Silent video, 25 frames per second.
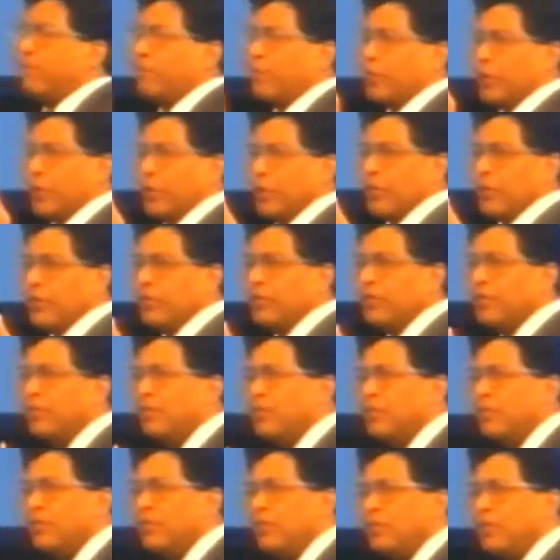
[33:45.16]
for you.
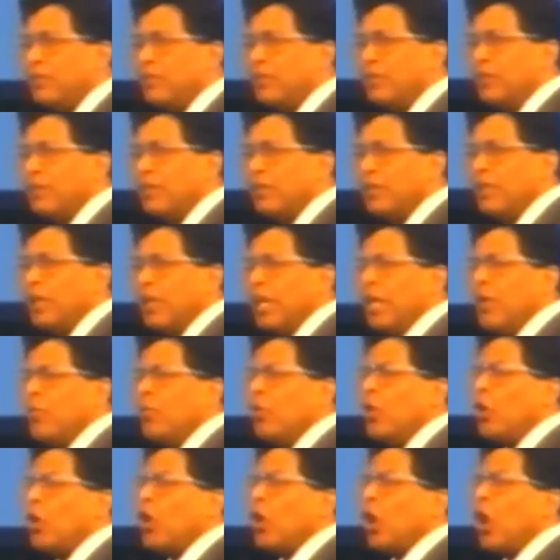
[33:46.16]
He
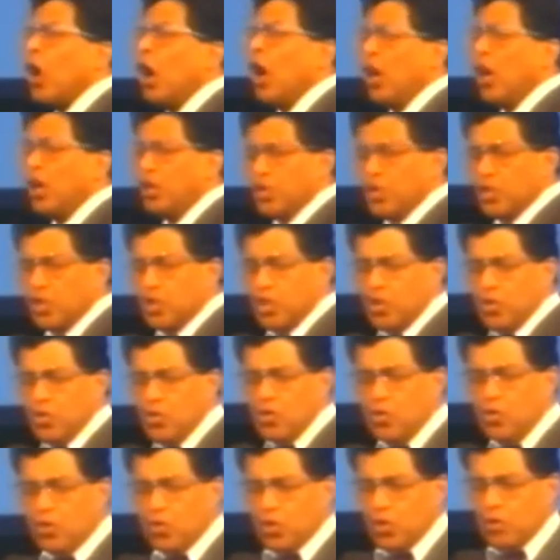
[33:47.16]
will cause
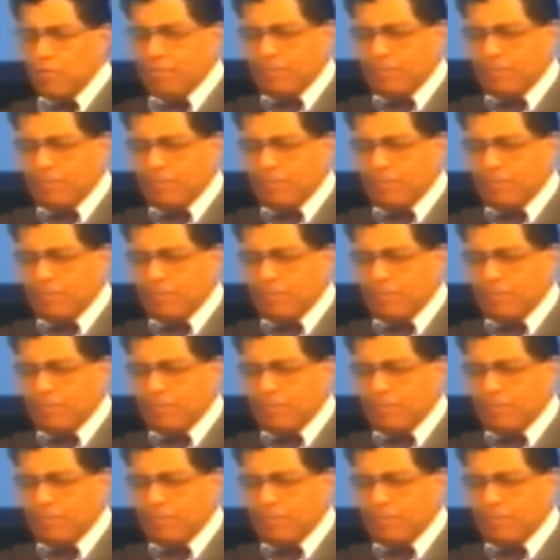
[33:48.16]
you to